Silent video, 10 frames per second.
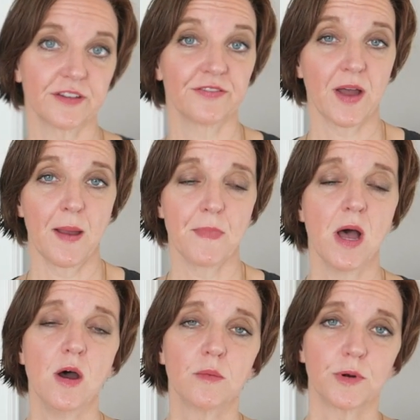If I'm
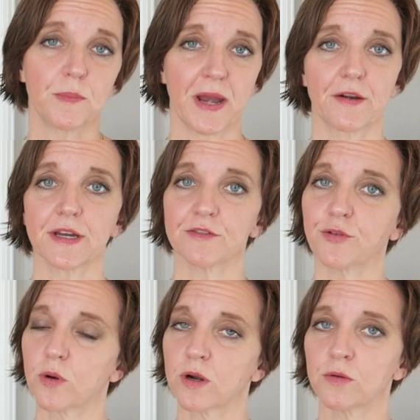preparing
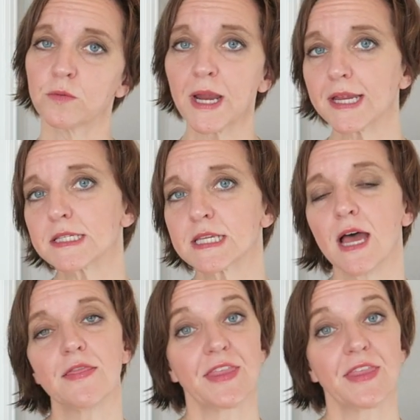for a race,